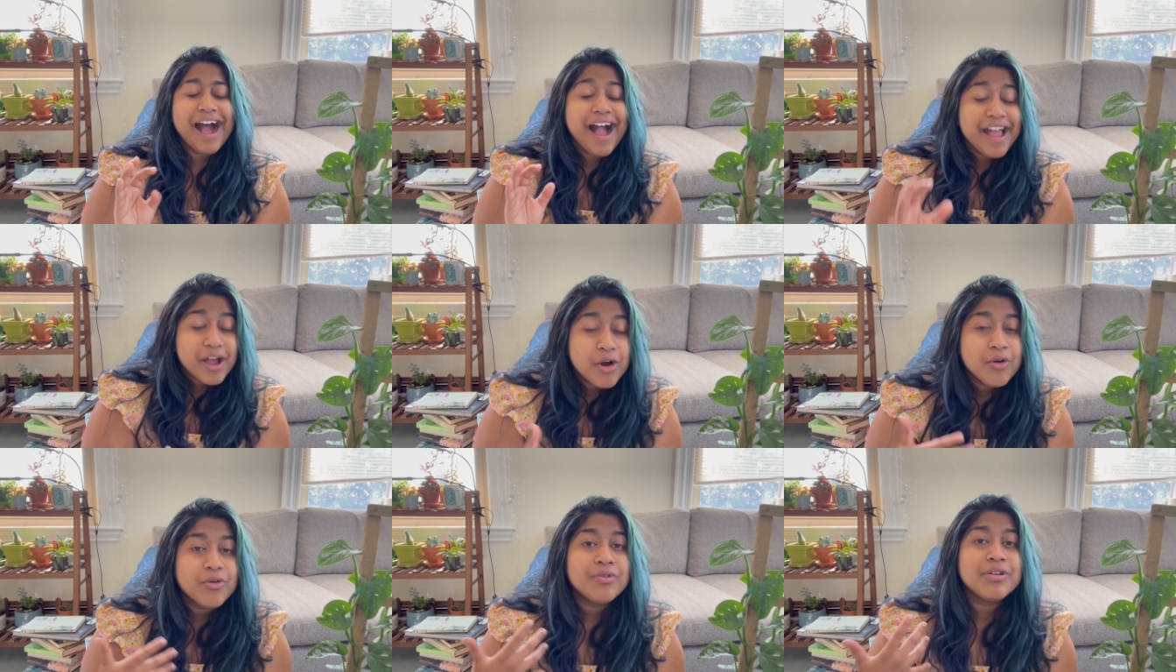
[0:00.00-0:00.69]
I
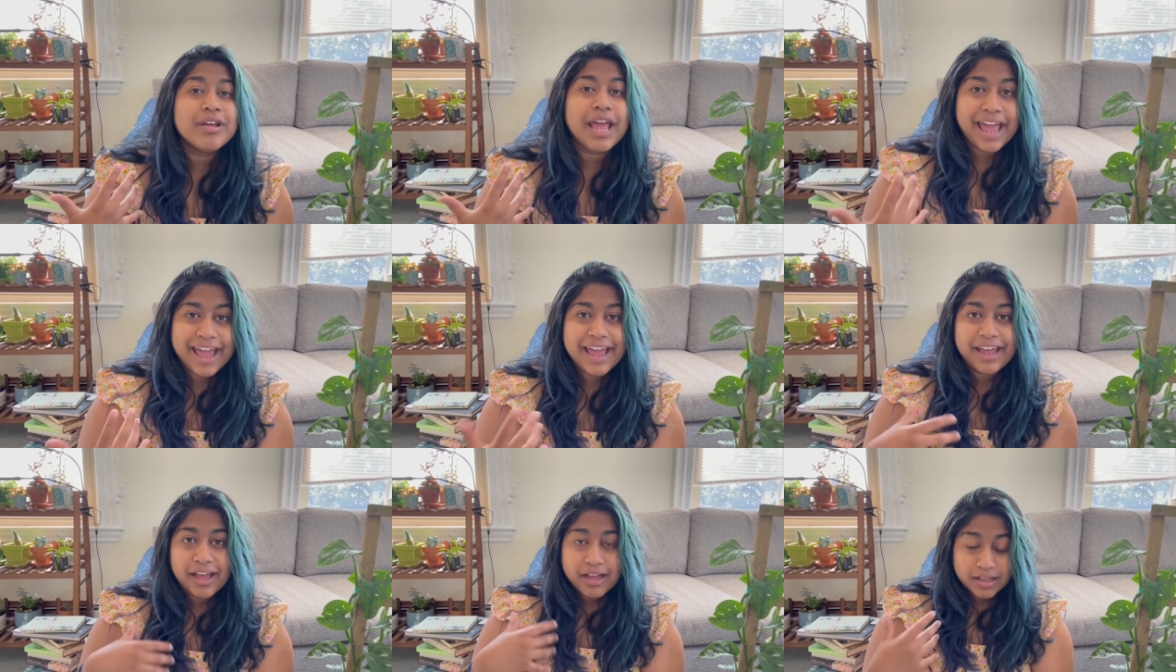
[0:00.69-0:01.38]
own
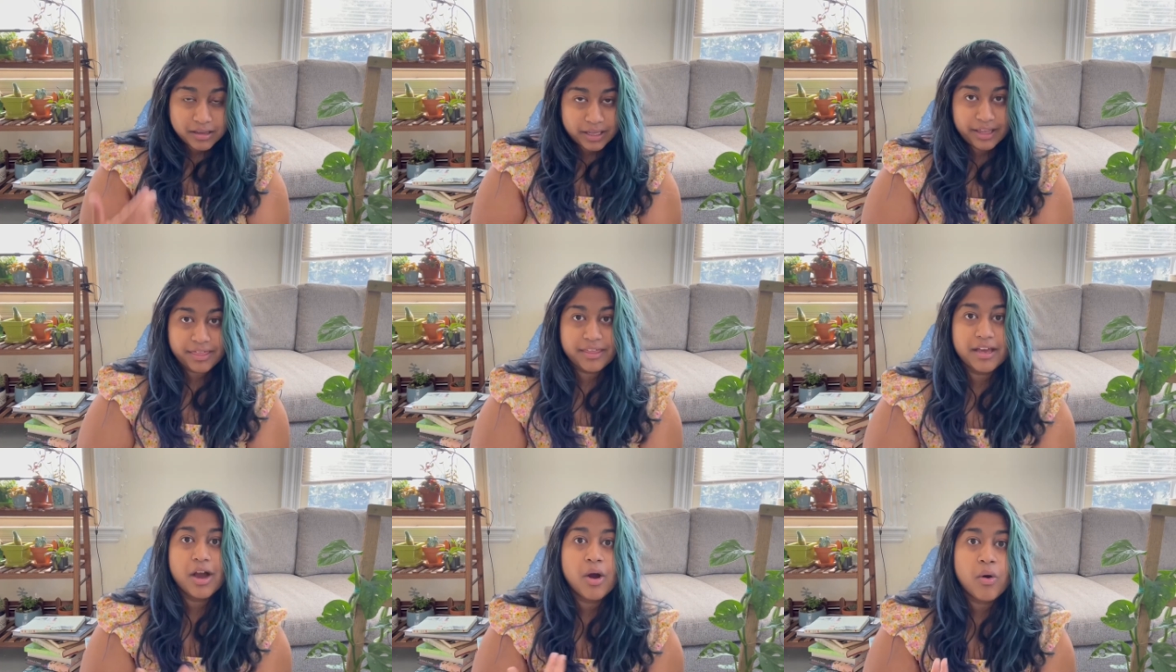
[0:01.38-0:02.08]
a
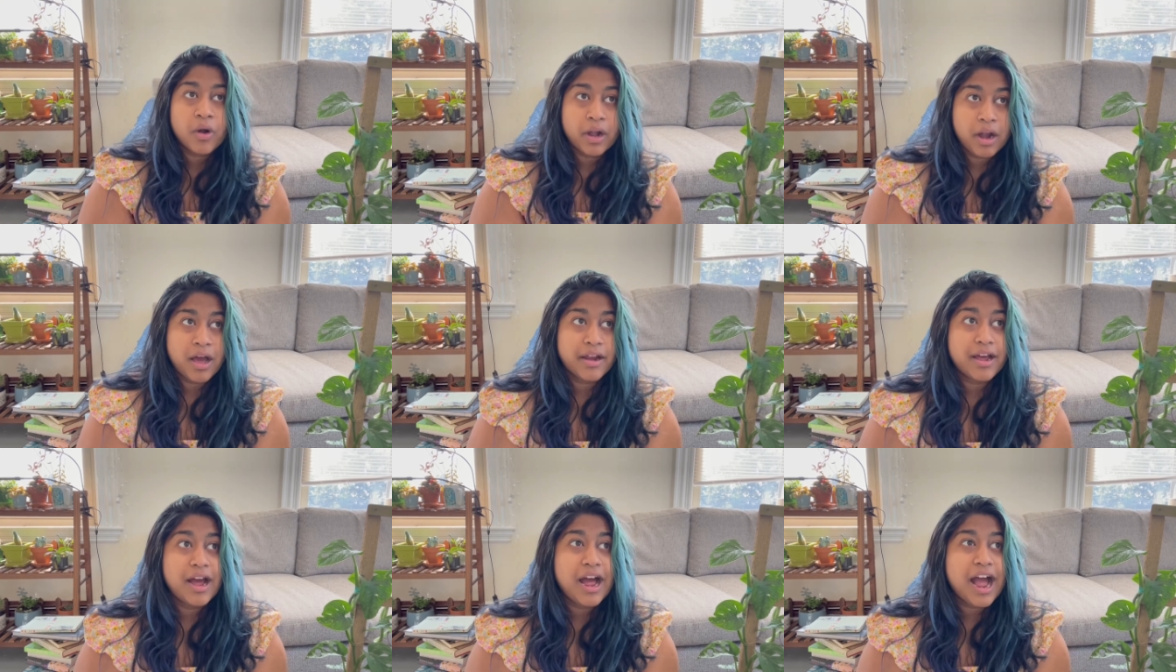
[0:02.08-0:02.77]
Calathea
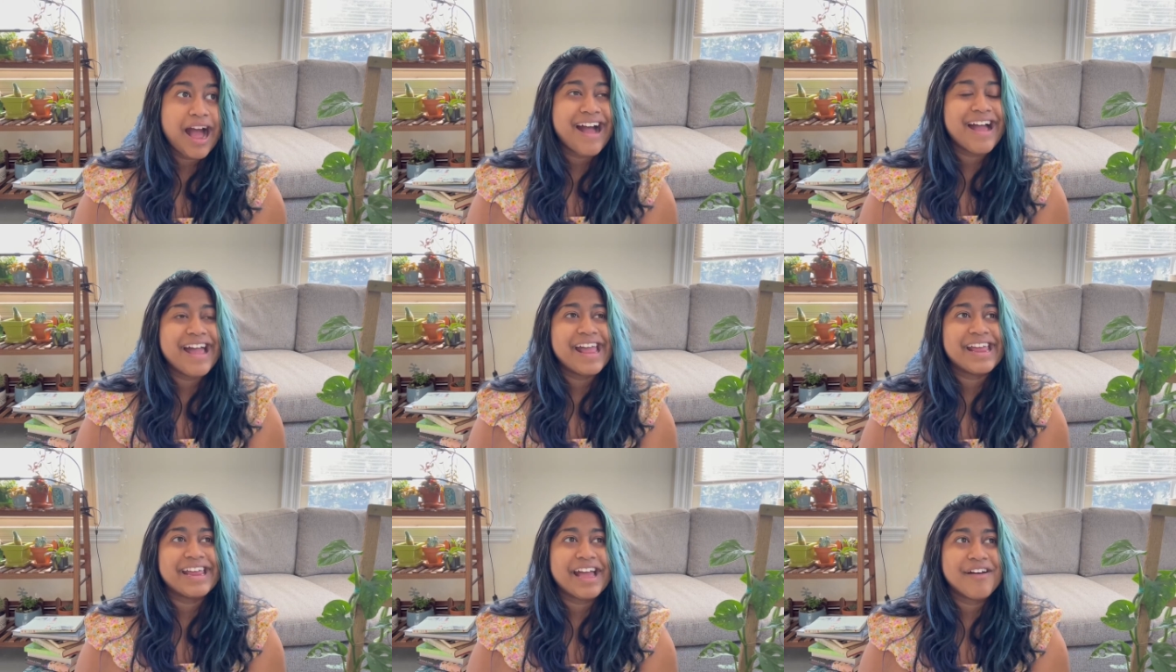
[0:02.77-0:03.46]
ornata.
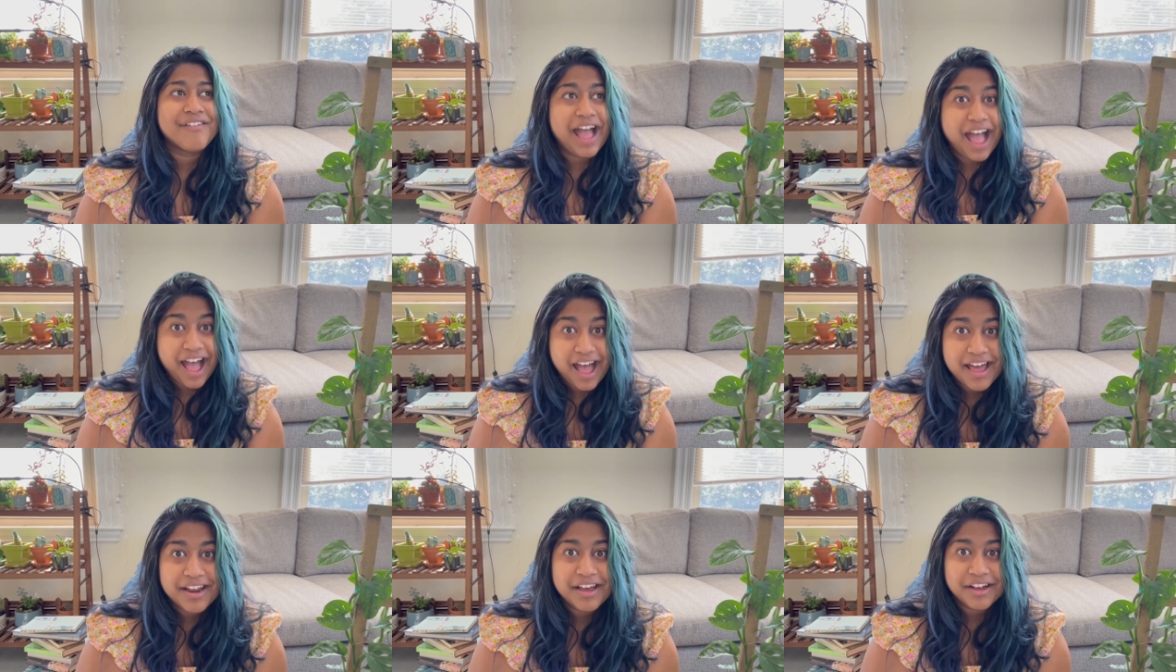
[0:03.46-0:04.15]
I have
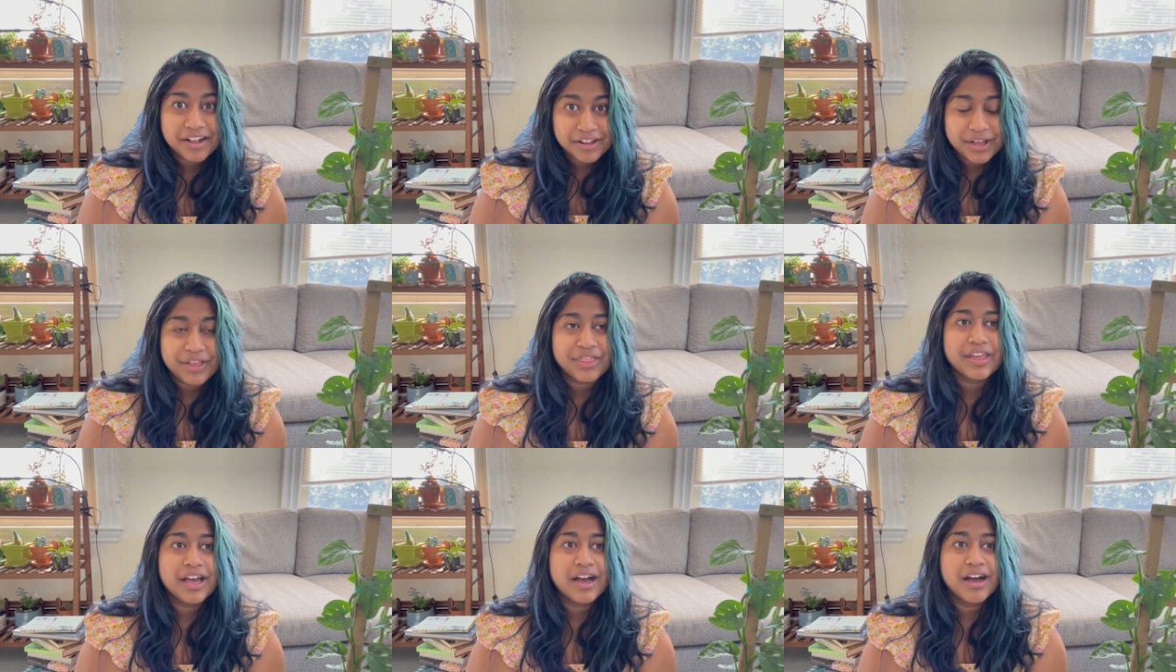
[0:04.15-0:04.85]
had a
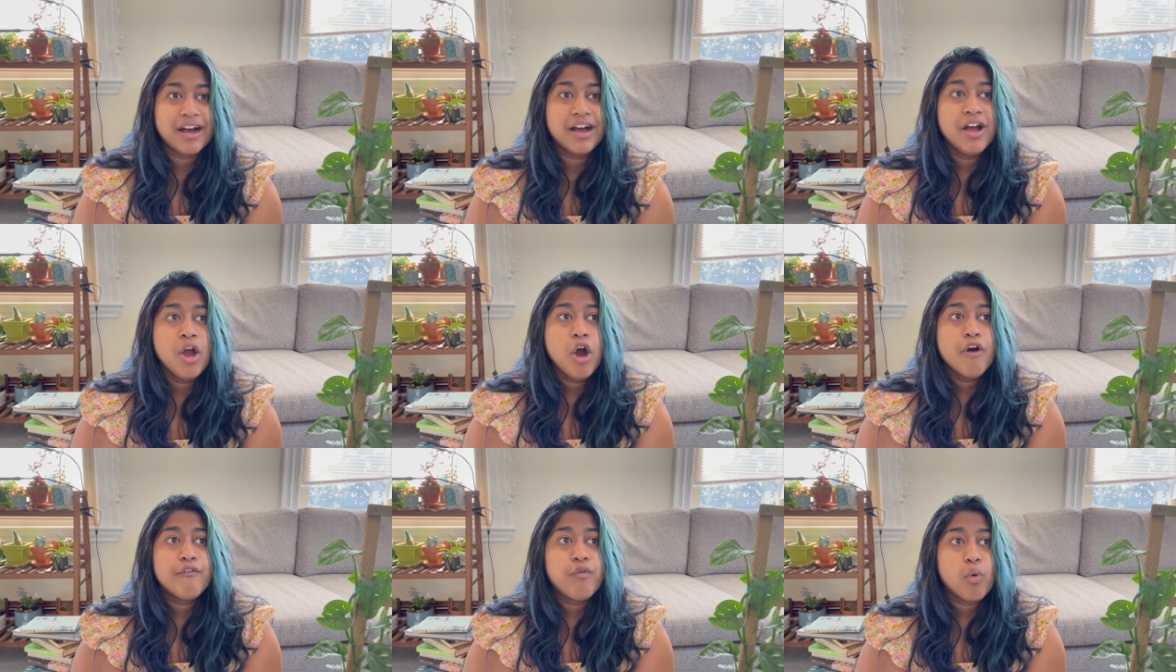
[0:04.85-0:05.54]
Calathea
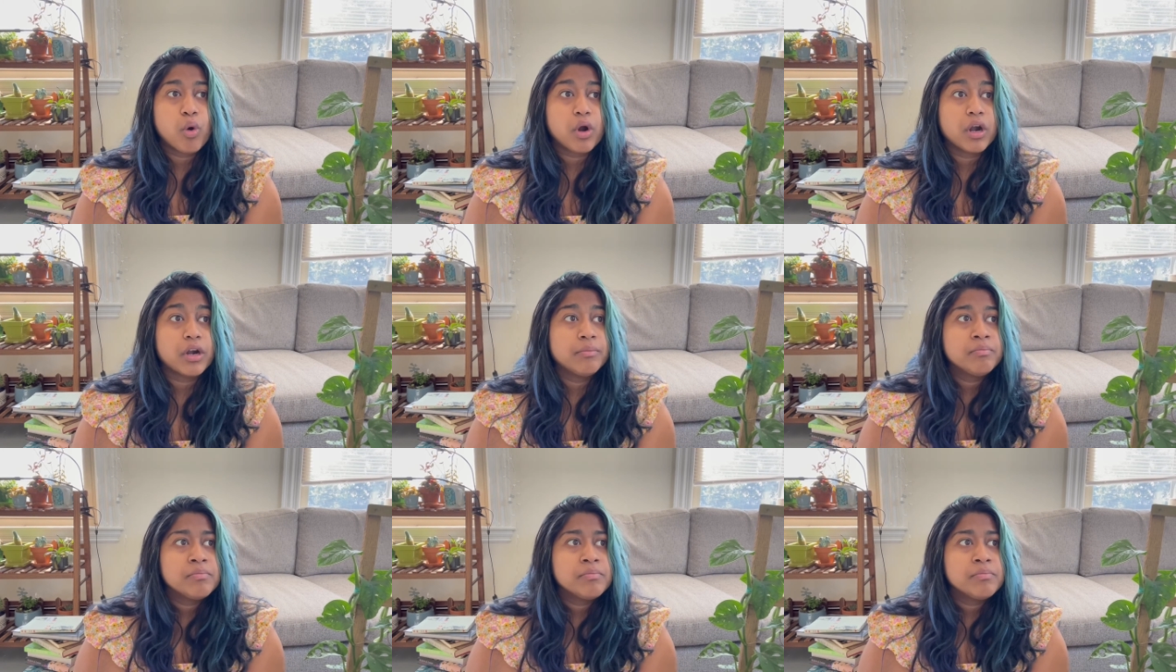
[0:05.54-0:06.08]
for